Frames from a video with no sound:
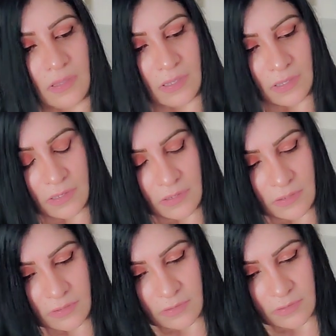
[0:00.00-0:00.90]
And
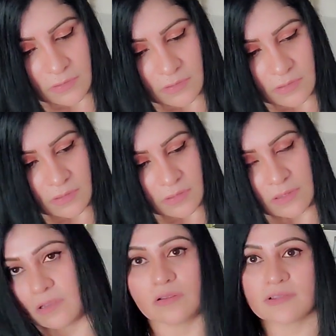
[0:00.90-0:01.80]

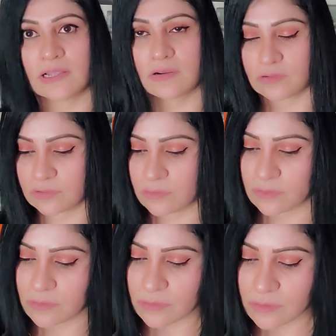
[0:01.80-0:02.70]
it looks like a,
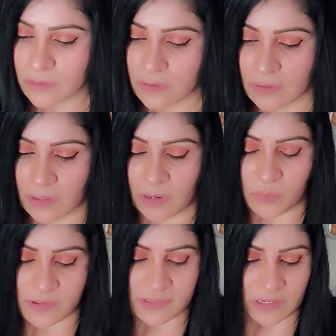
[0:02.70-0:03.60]
I
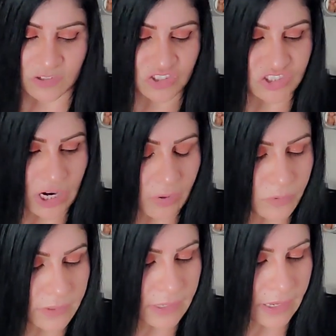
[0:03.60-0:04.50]
wouldn't say a
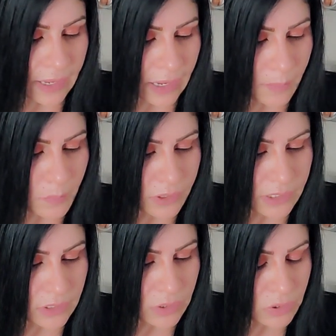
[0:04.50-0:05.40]
shower cap, but
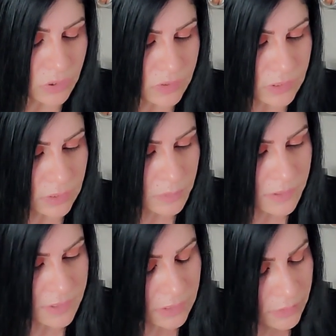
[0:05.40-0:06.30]
it looks, let me
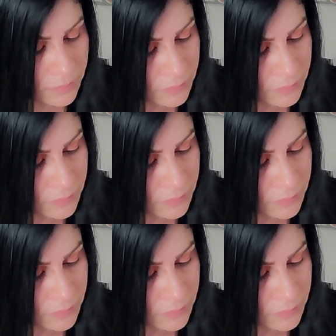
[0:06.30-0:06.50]
see.